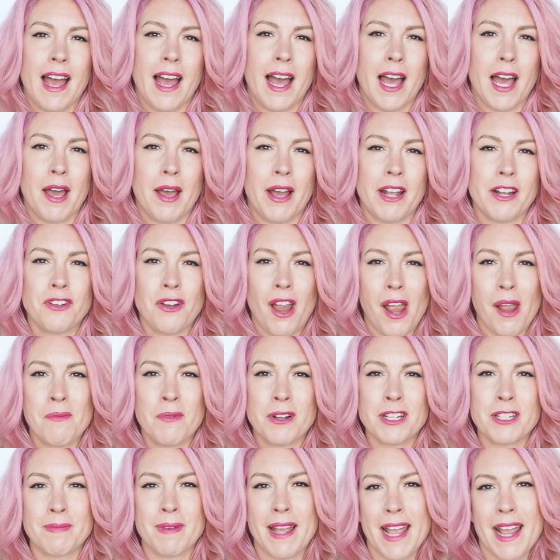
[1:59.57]
I try and
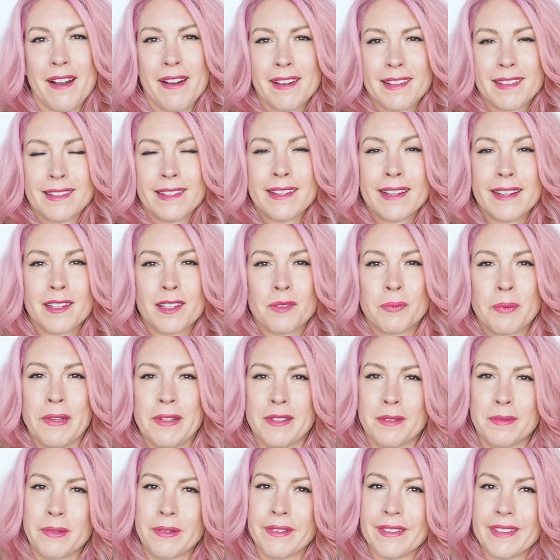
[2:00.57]
wash my hair as little as
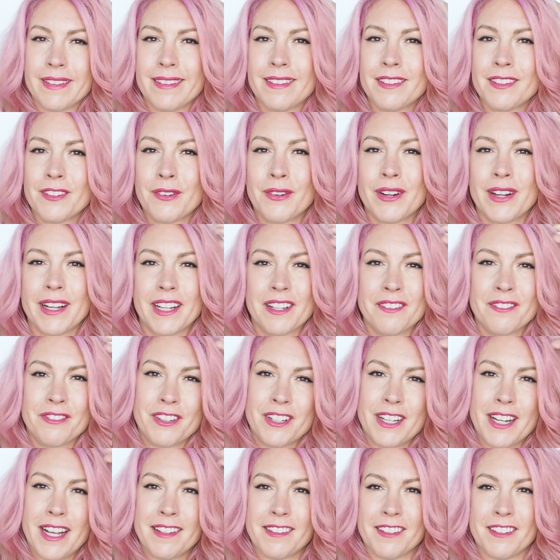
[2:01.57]
possible. This is already a
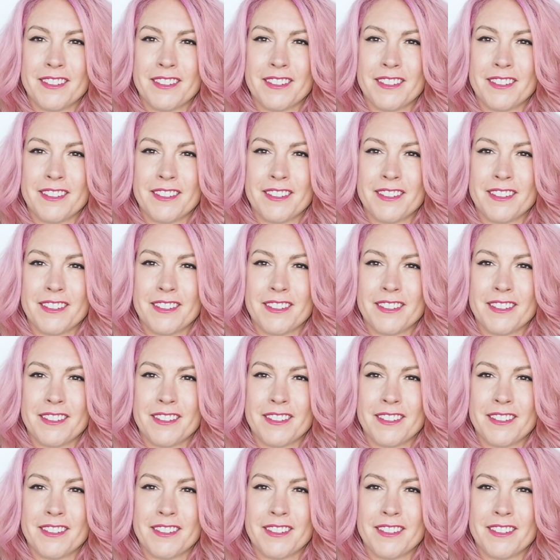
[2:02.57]
few days